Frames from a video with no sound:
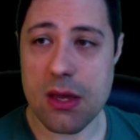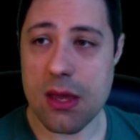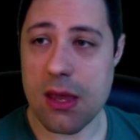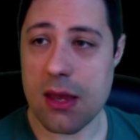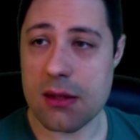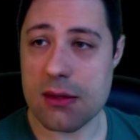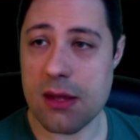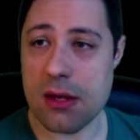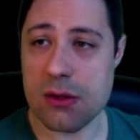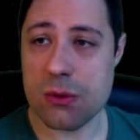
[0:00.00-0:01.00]
and
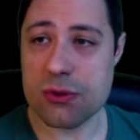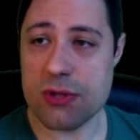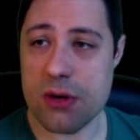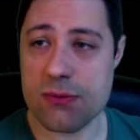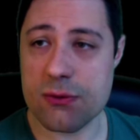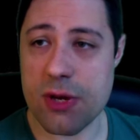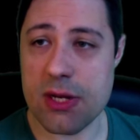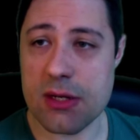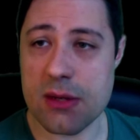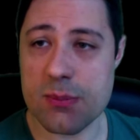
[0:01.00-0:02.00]
they do
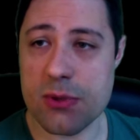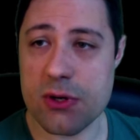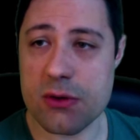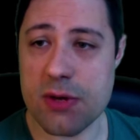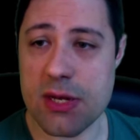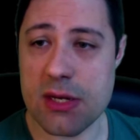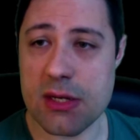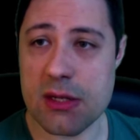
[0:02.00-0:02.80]
self-grading and peer grading,